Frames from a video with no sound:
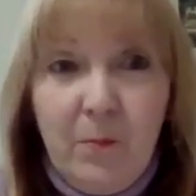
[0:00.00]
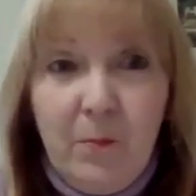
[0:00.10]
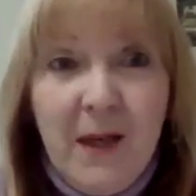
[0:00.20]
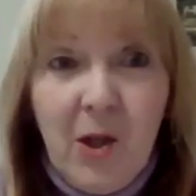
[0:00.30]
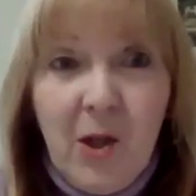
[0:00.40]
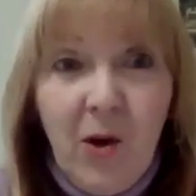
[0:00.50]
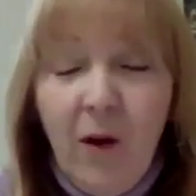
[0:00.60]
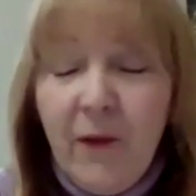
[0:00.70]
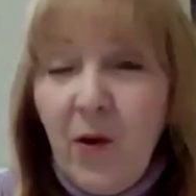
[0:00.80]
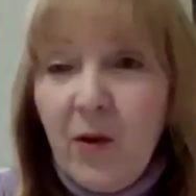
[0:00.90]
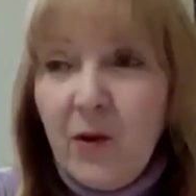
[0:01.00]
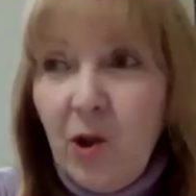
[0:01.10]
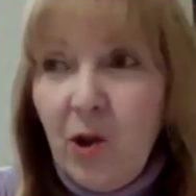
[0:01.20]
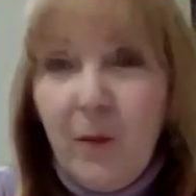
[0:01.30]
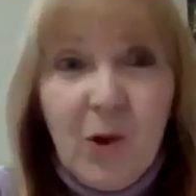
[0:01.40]
bitten off or
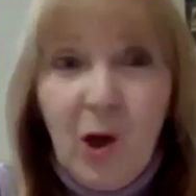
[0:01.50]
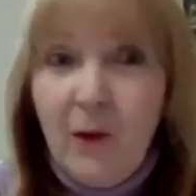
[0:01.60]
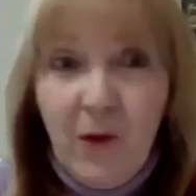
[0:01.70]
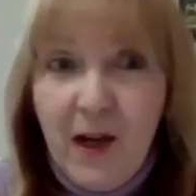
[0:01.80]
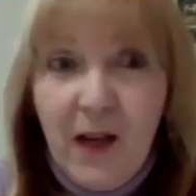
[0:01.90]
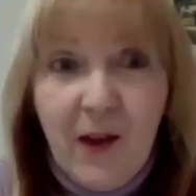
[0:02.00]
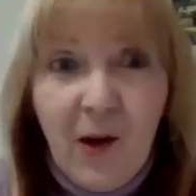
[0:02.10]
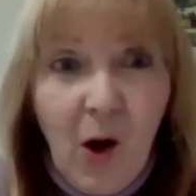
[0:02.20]
chopped off or anything